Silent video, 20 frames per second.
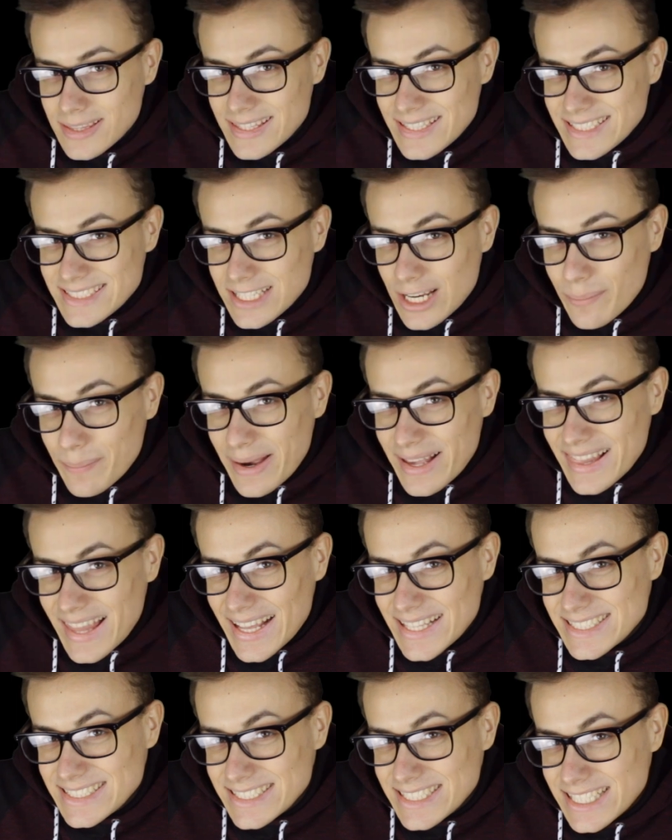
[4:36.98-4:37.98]
These are my
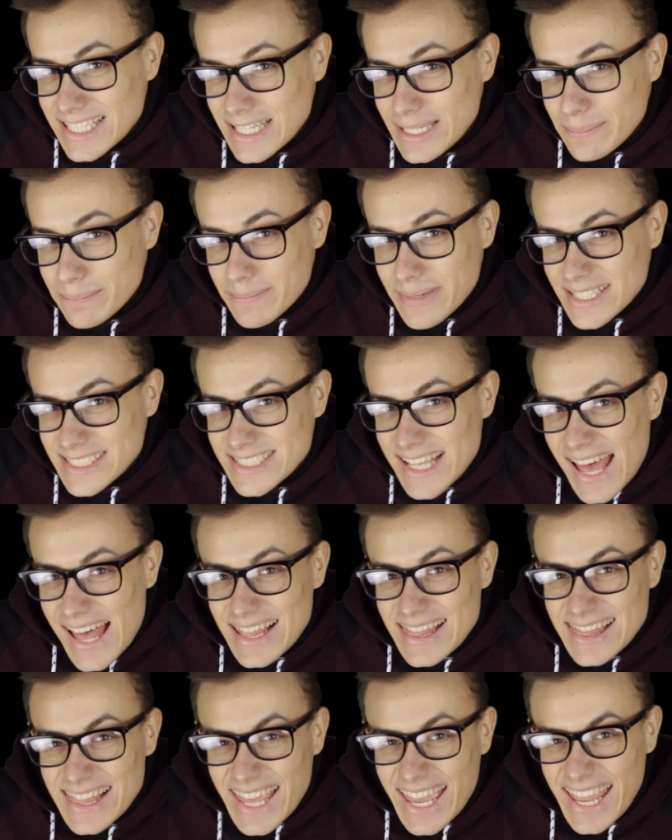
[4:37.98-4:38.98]
lights to keep my
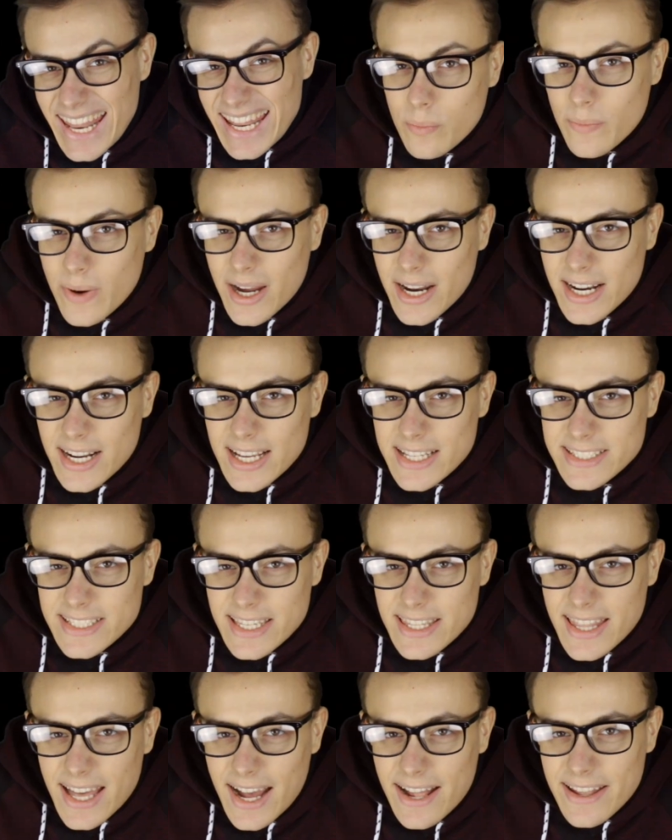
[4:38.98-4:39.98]
set lit. Why did I
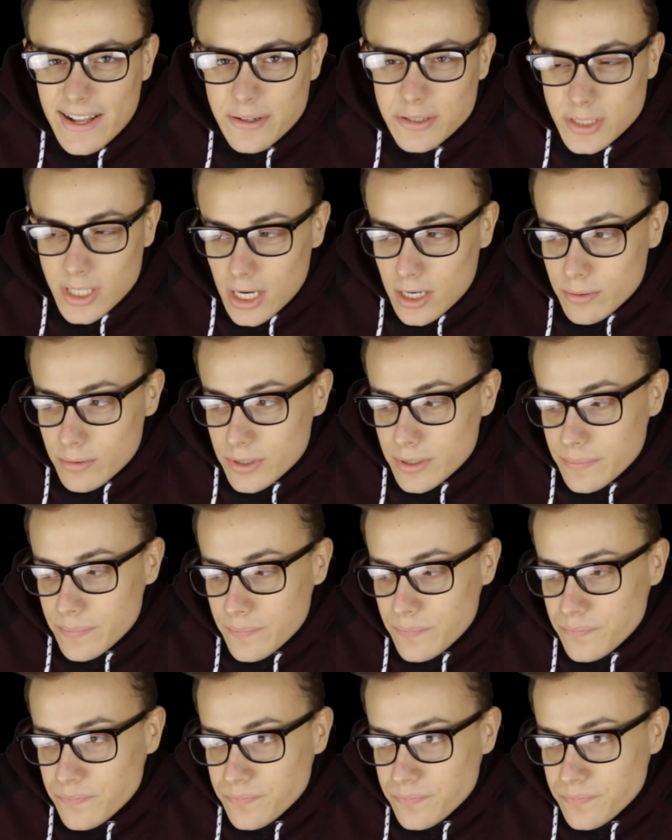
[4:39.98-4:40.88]
say that? That was awkward.